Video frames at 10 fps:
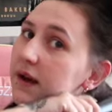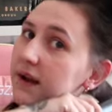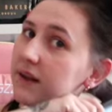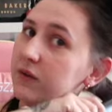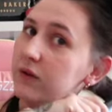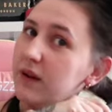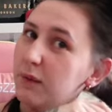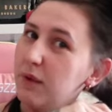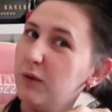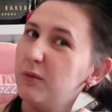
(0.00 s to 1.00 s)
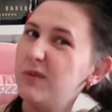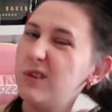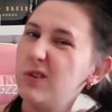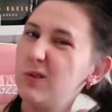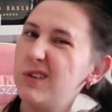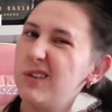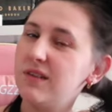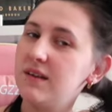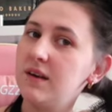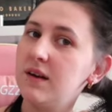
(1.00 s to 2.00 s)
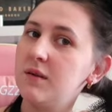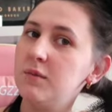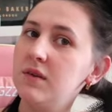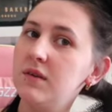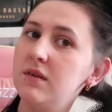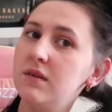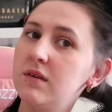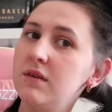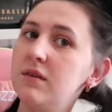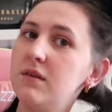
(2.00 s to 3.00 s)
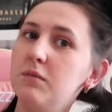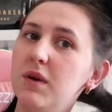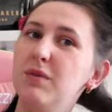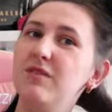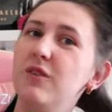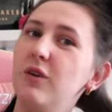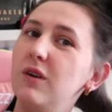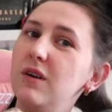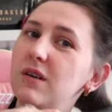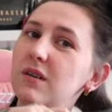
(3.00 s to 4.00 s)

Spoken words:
And I do that about 2 to 3 times, maybe 4.